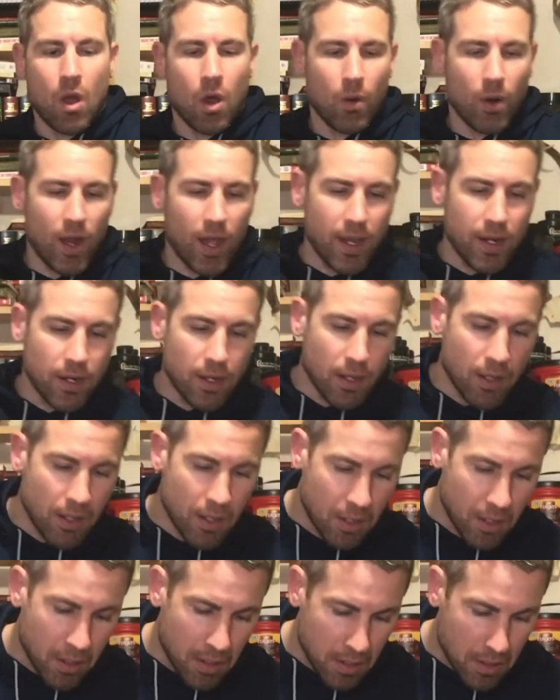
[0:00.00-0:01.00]
All right,
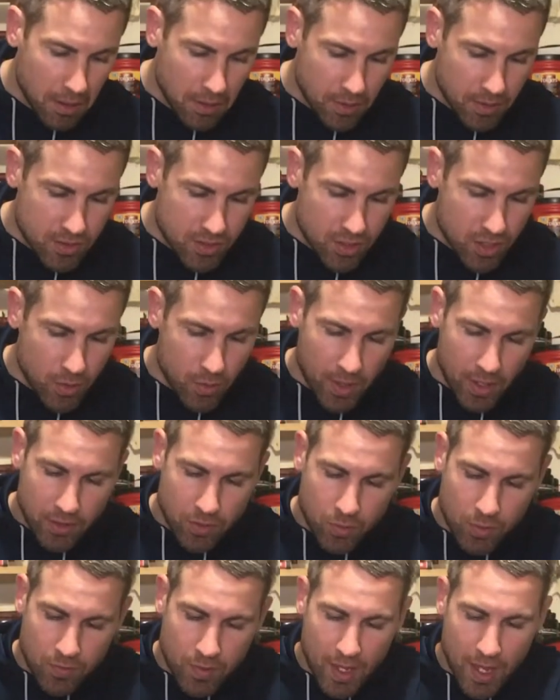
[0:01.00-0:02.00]
let's see what
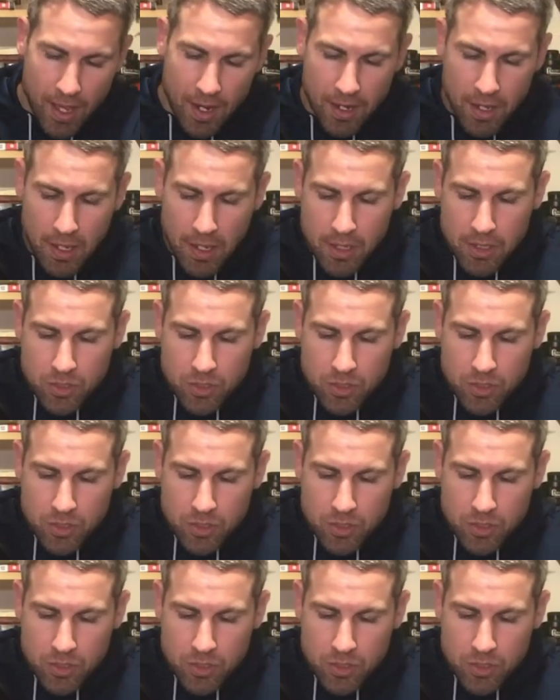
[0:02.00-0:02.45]
else we've got.